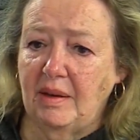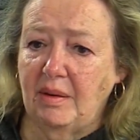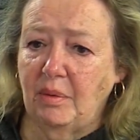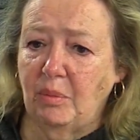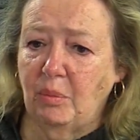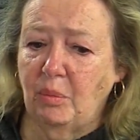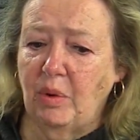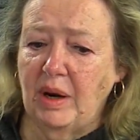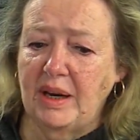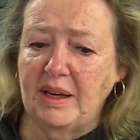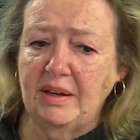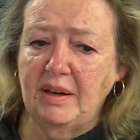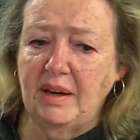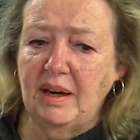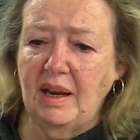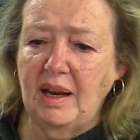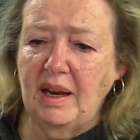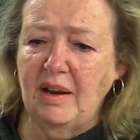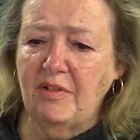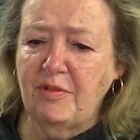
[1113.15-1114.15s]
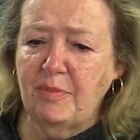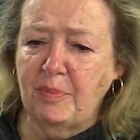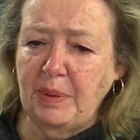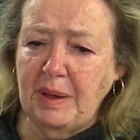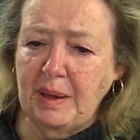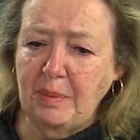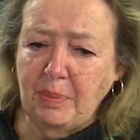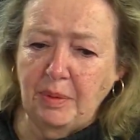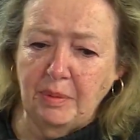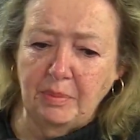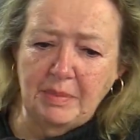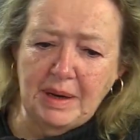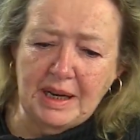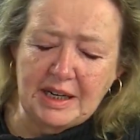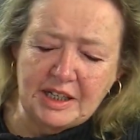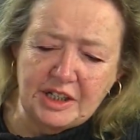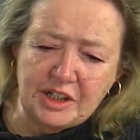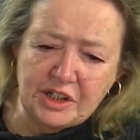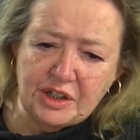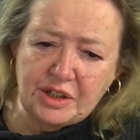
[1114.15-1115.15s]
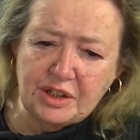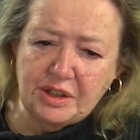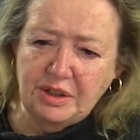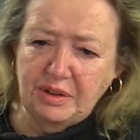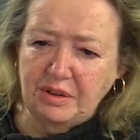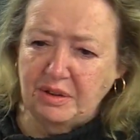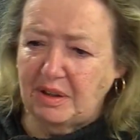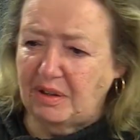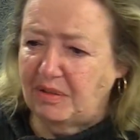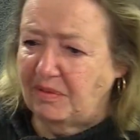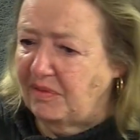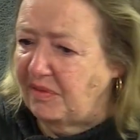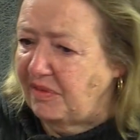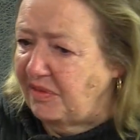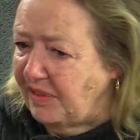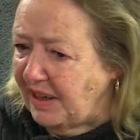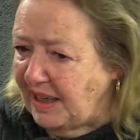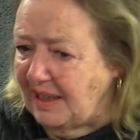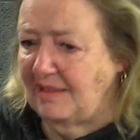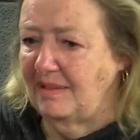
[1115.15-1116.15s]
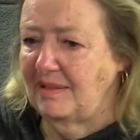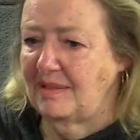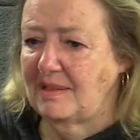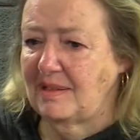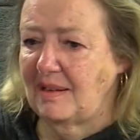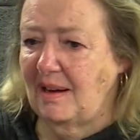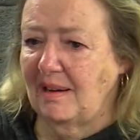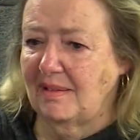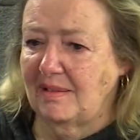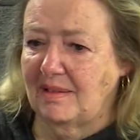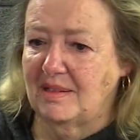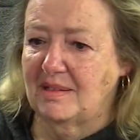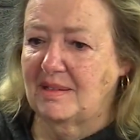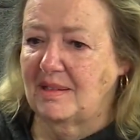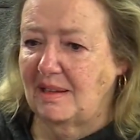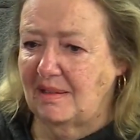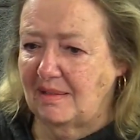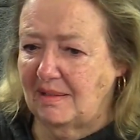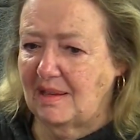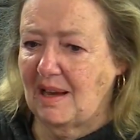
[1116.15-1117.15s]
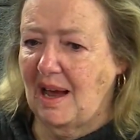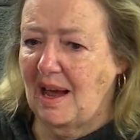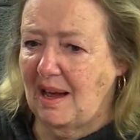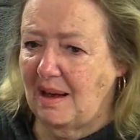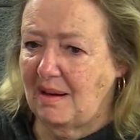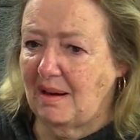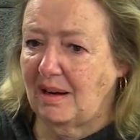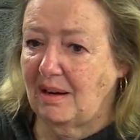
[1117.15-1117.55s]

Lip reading: if people manage to convince others that that